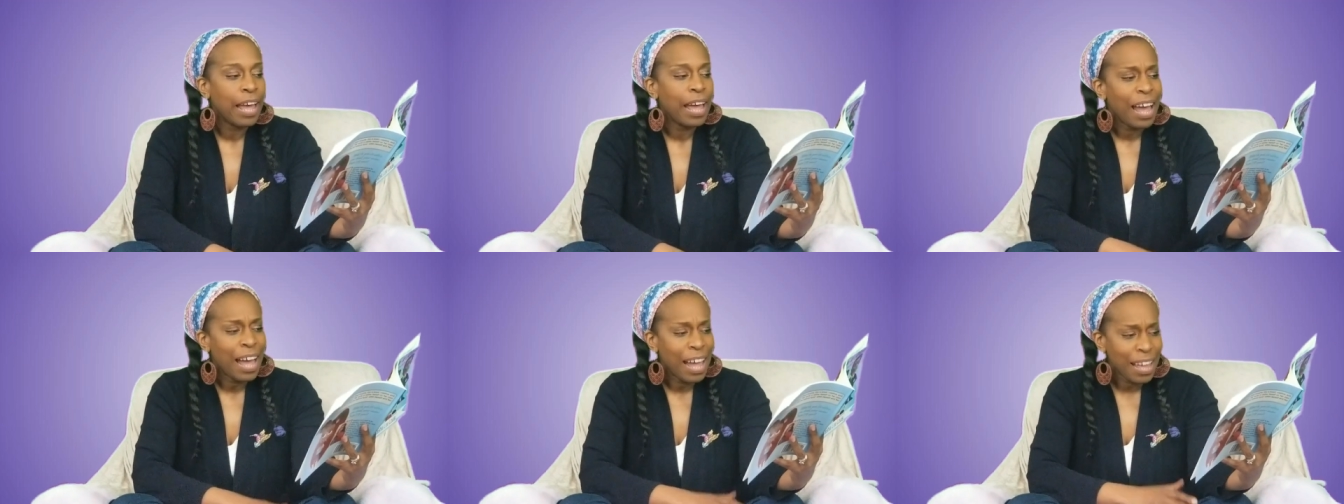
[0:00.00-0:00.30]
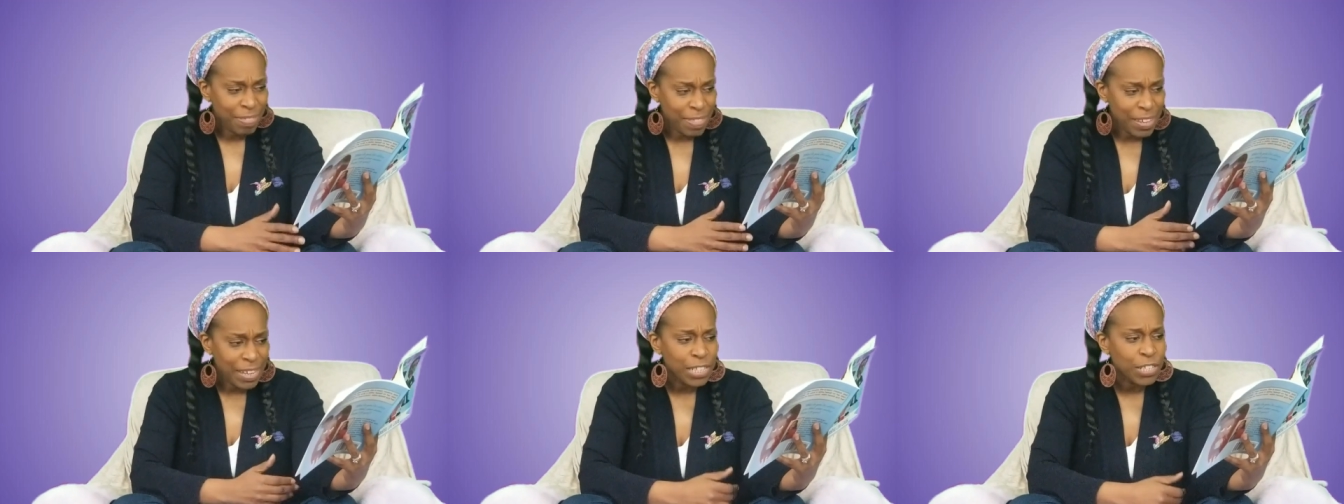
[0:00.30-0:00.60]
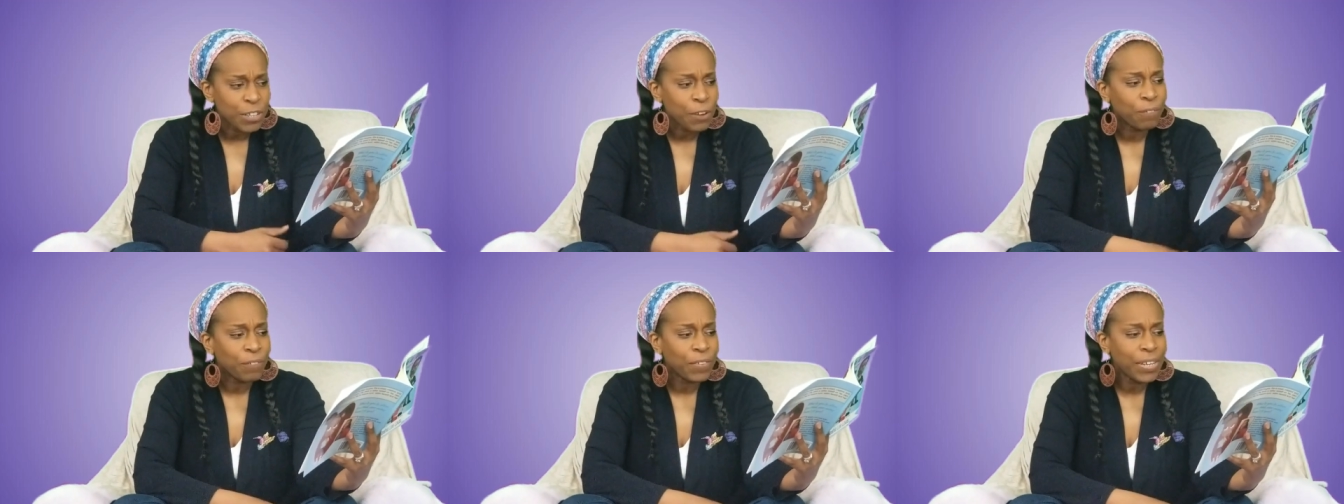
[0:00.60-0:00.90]
I think
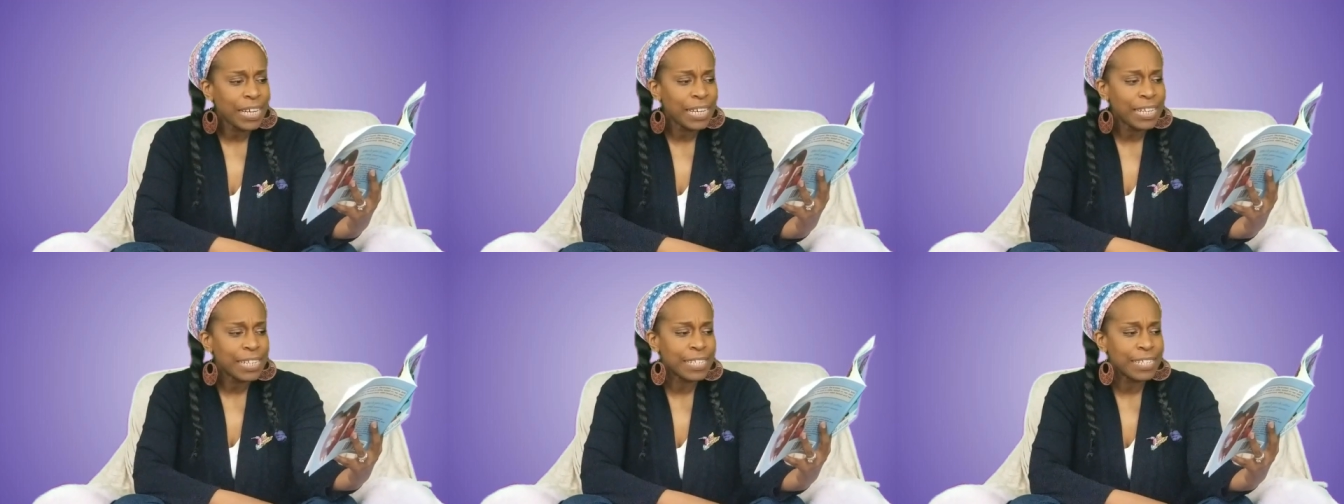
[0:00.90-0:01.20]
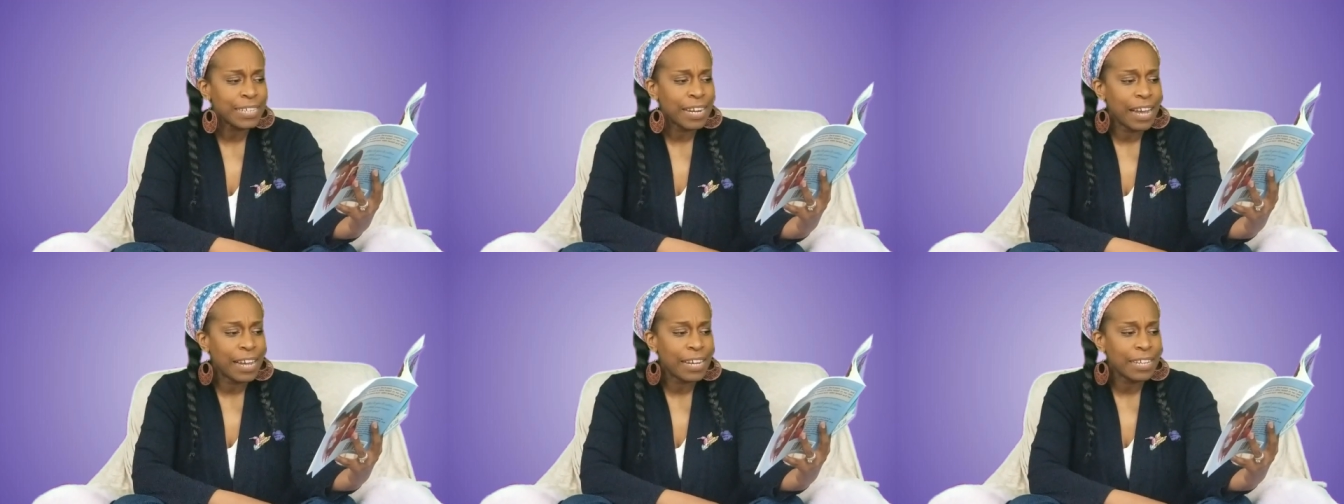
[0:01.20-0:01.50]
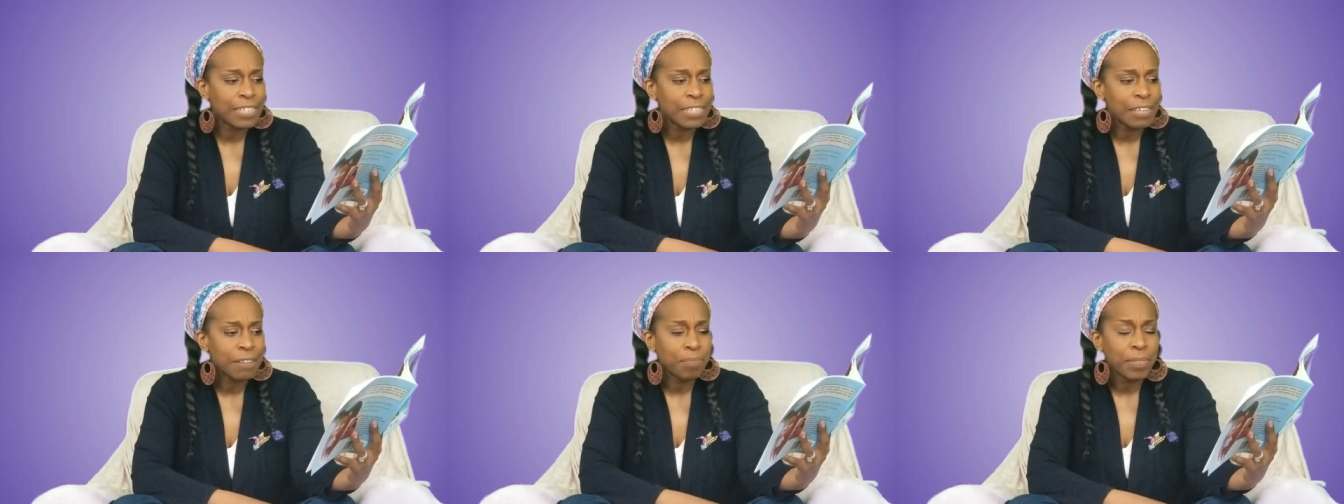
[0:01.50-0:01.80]
Sophia is nice.
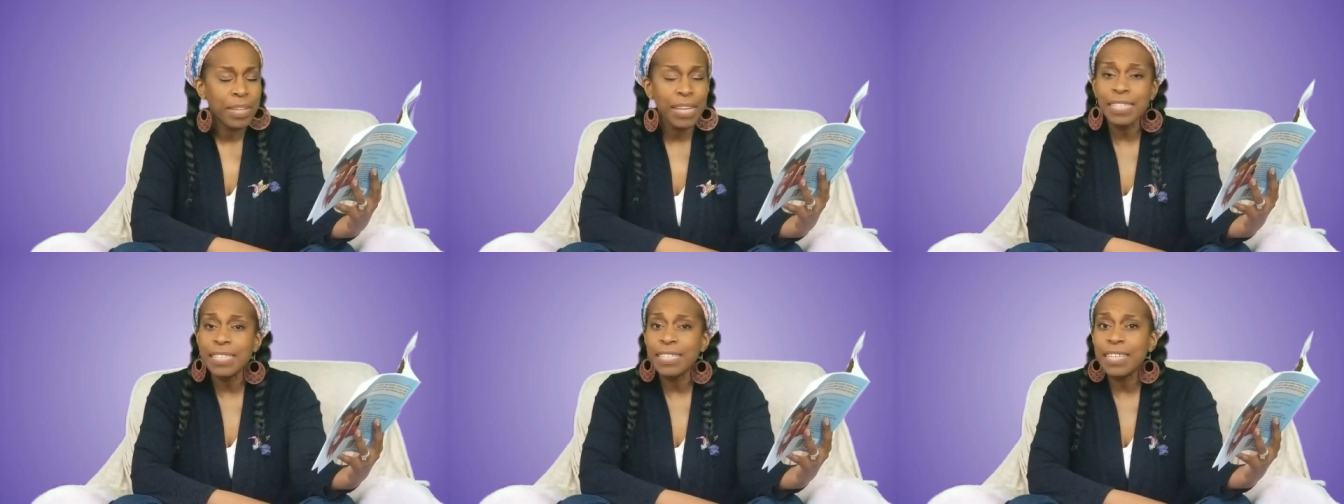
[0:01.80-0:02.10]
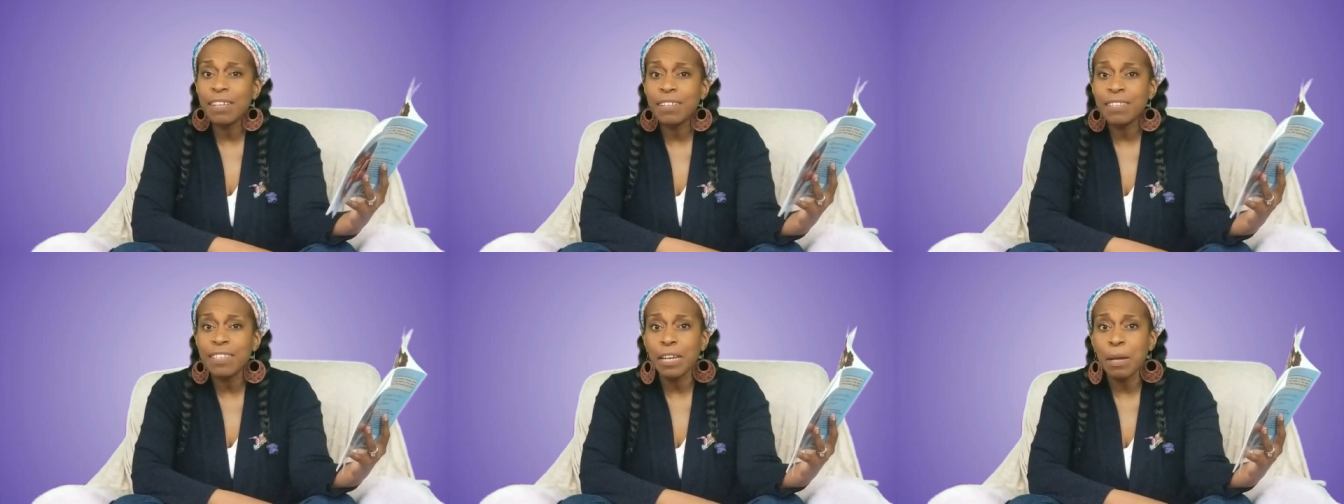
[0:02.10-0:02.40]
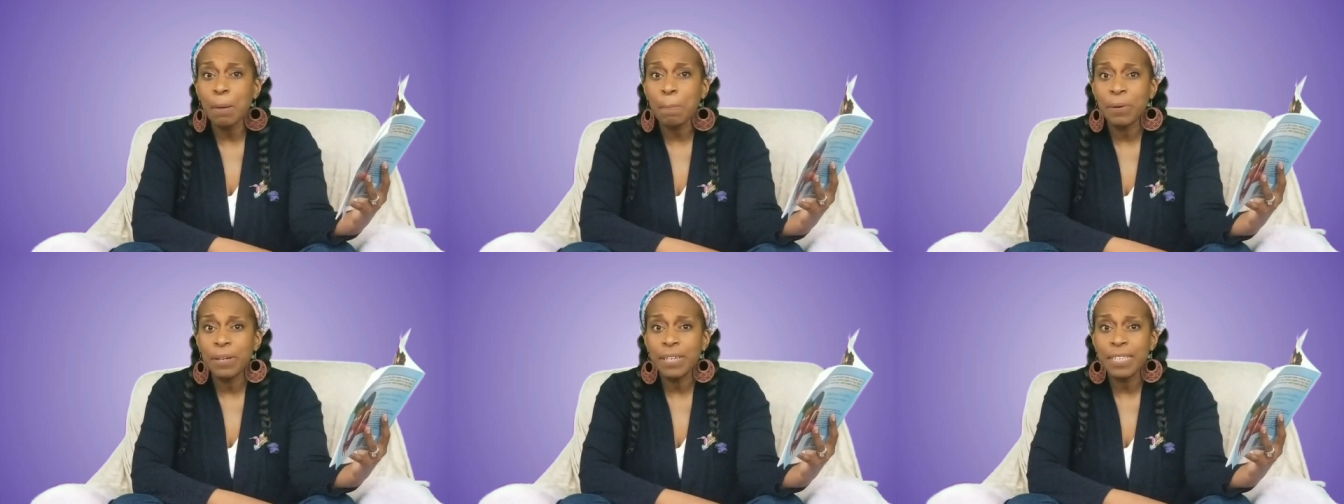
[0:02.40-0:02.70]
It sounds like a
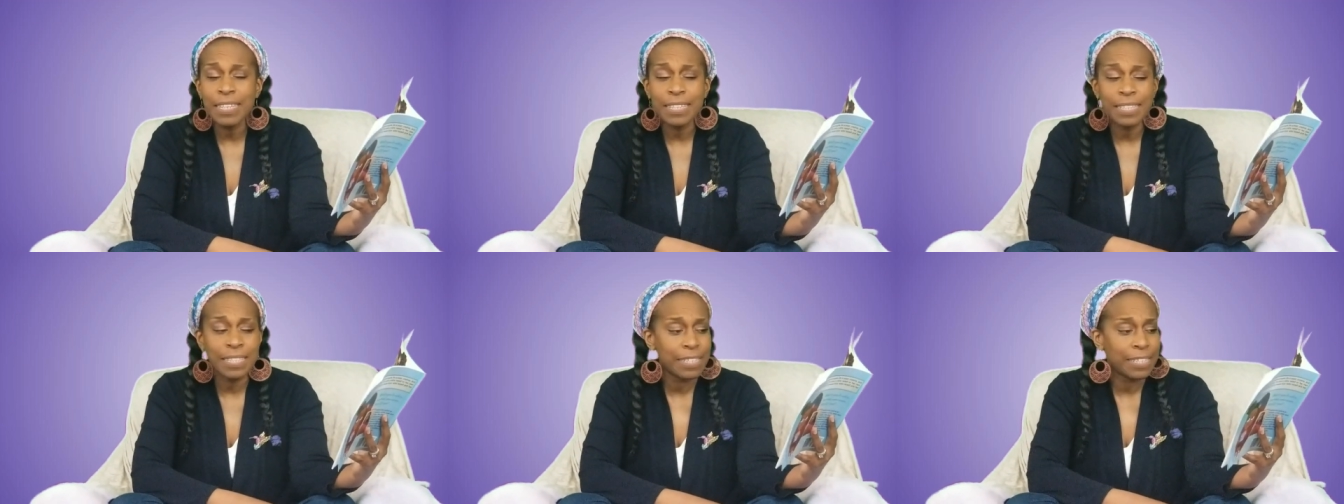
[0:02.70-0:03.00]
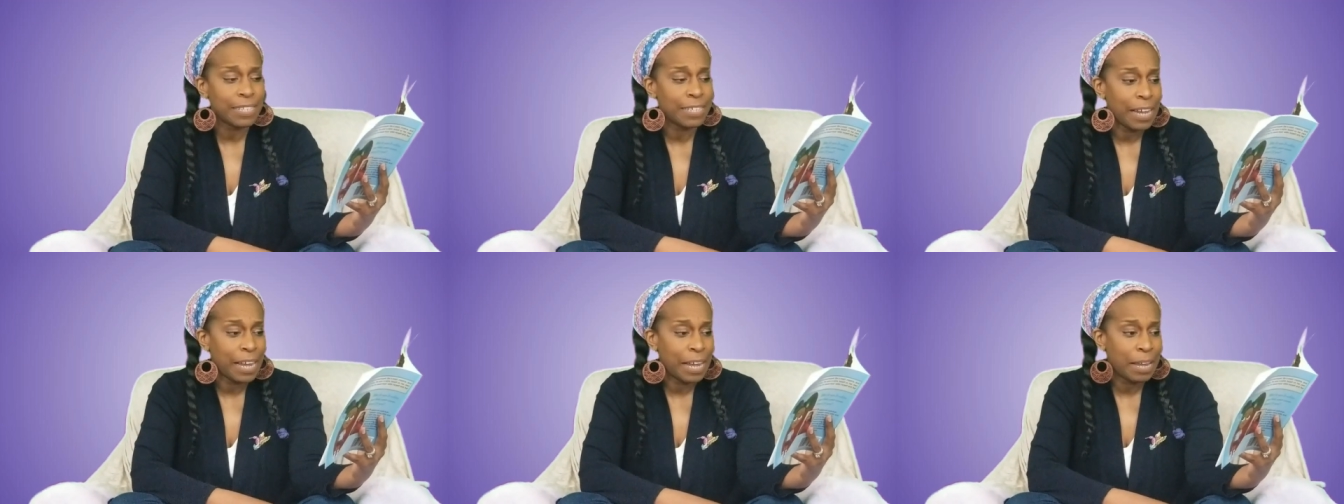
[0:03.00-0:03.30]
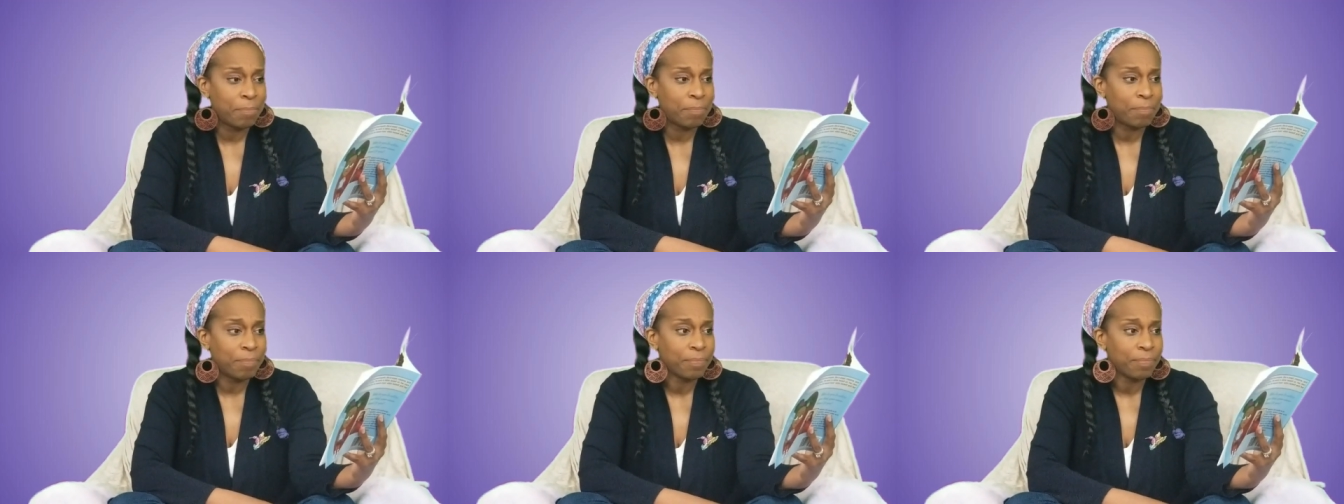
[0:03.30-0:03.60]
princess's
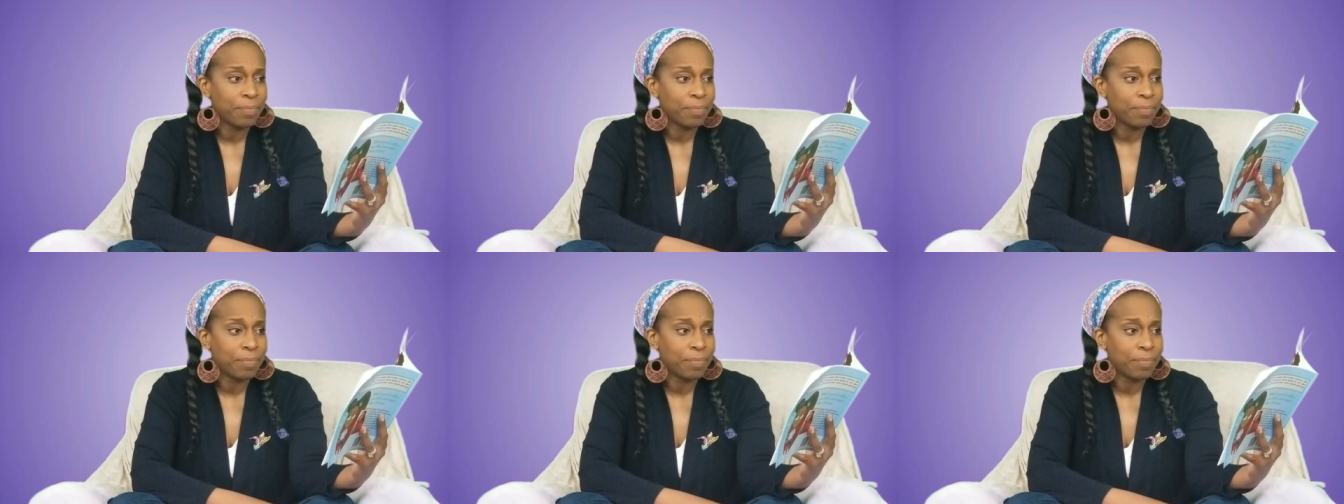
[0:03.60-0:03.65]
name.